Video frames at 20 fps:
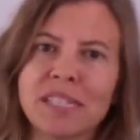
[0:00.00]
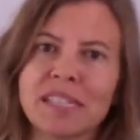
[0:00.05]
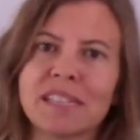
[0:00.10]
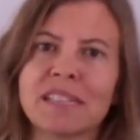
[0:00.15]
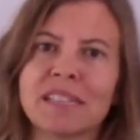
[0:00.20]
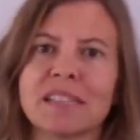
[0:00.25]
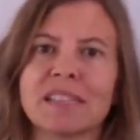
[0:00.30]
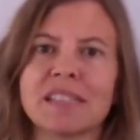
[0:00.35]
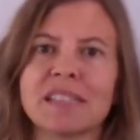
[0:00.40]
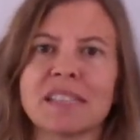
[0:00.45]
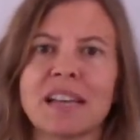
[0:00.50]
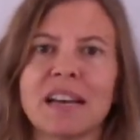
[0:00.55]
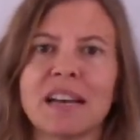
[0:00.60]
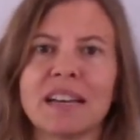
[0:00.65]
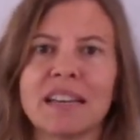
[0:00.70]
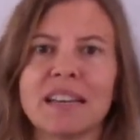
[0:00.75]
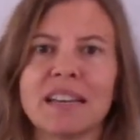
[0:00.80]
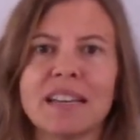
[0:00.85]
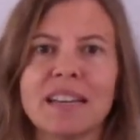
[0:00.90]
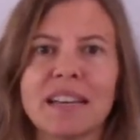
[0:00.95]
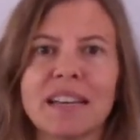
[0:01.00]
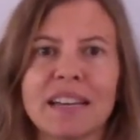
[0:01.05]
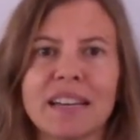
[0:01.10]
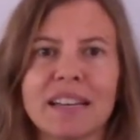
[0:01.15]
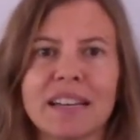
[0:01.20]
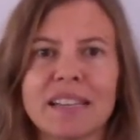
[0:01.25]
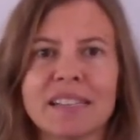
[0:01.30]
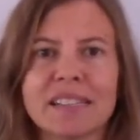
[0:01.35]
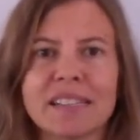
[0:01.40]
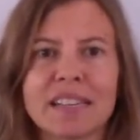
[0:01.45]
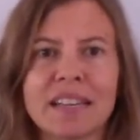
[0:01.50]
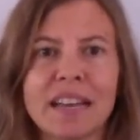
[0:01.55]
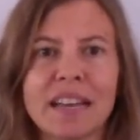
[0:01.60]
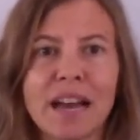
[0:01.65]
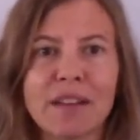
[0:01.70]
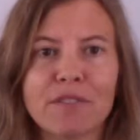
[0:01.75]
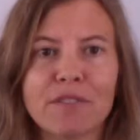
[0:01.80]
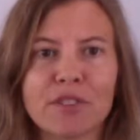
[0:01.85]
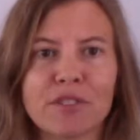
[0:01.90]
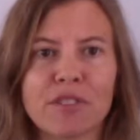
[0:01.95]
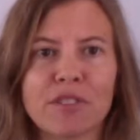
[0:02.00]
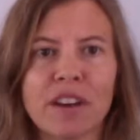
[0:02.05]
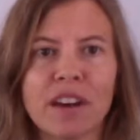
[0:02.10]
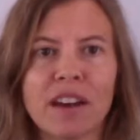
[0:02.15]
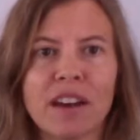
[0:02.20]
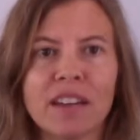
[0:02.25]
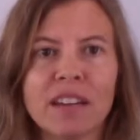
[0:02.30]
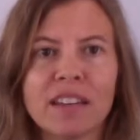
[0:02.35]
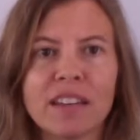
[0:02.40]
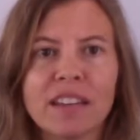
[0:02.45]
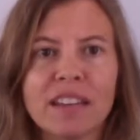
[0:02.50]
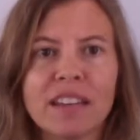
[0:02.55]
into the side as an afterthought.